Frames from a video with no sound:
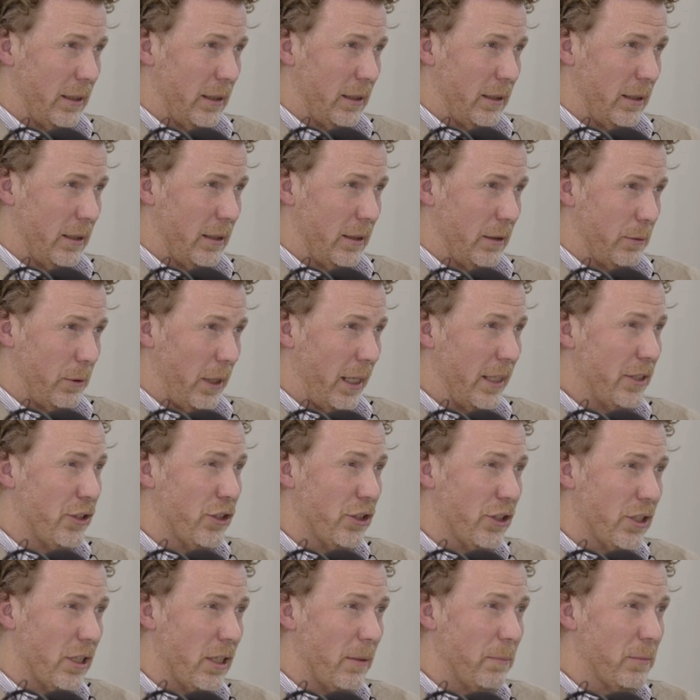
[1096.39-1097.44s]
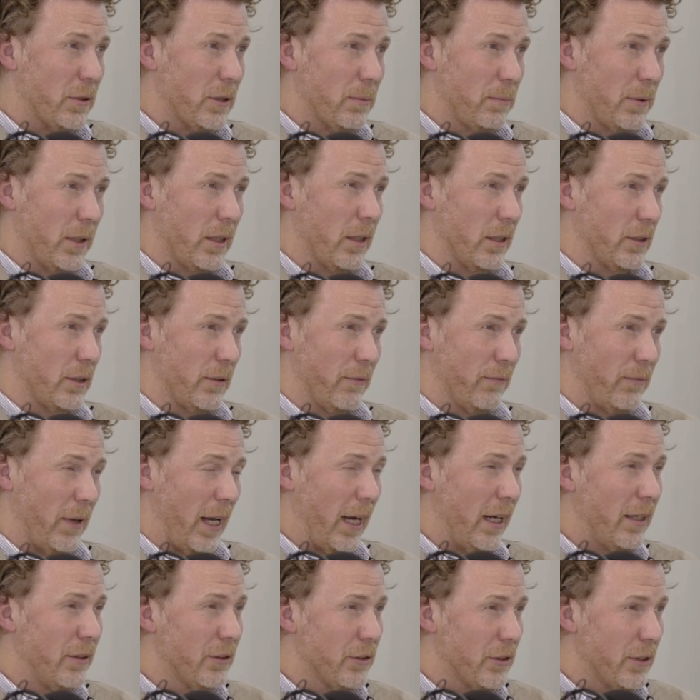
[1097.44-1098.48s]
relationships because of
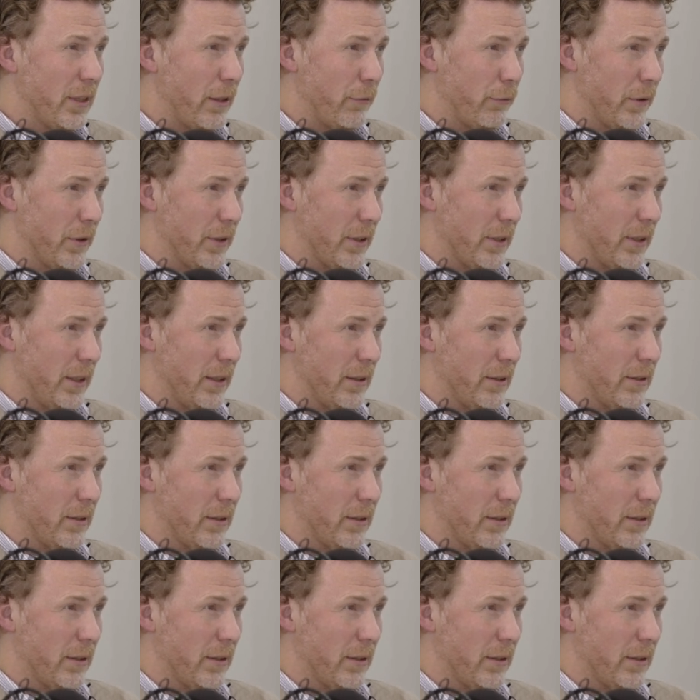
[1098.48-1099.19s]
values differences.